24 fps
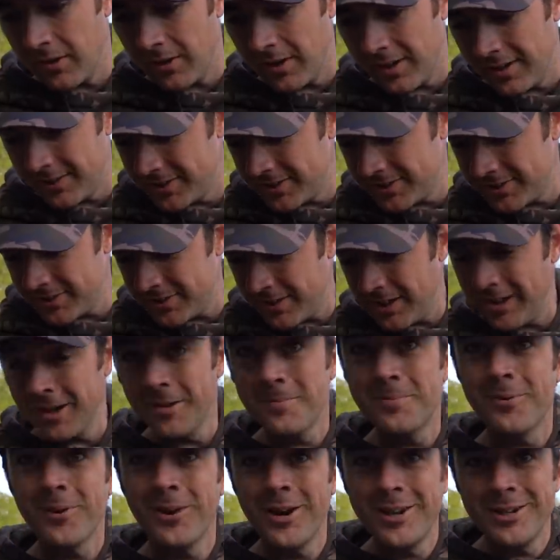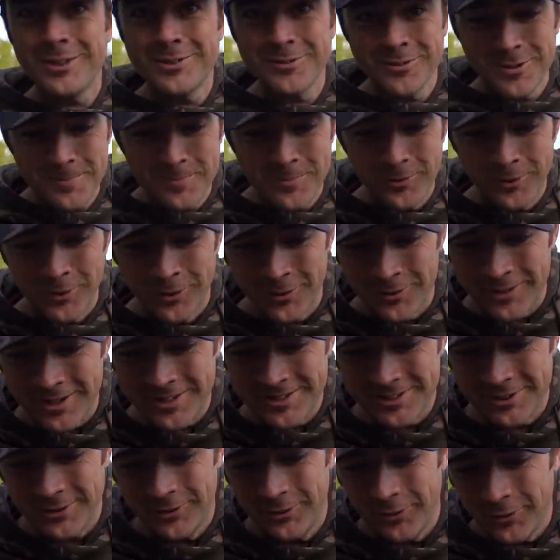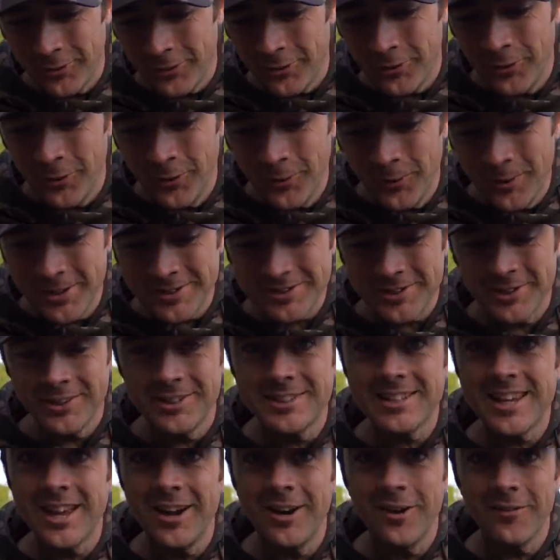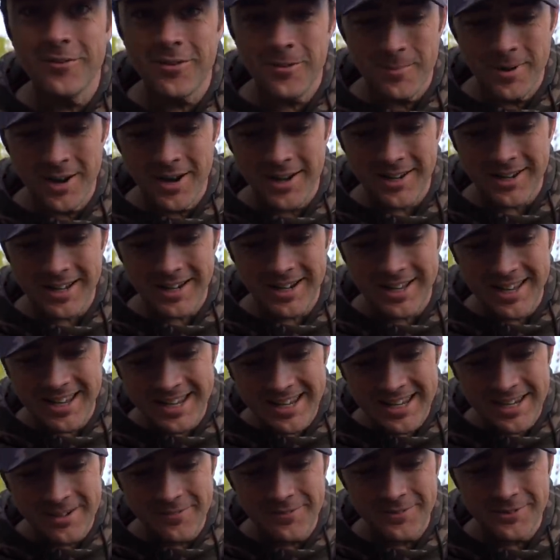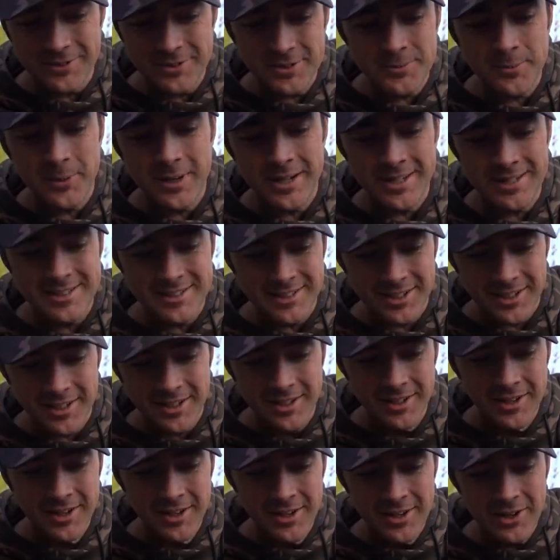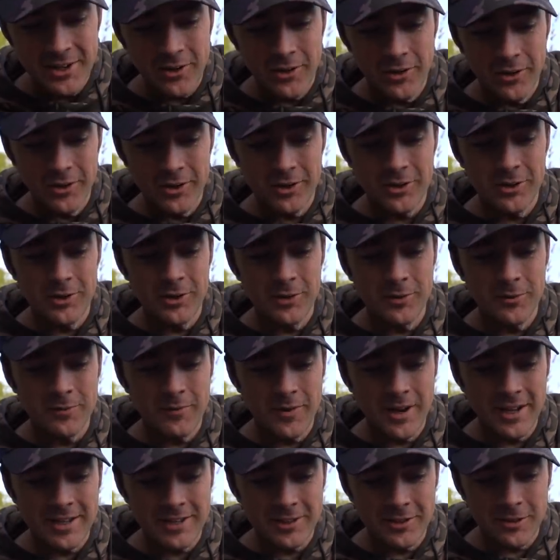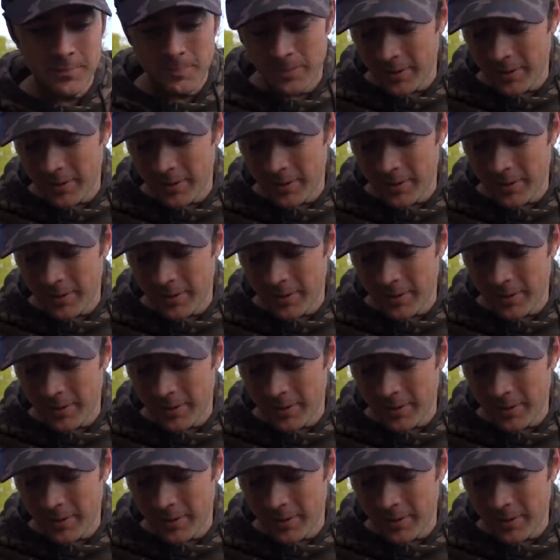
A celebratory brew is an order, always good to get off the mark and even sweeter on a new venue.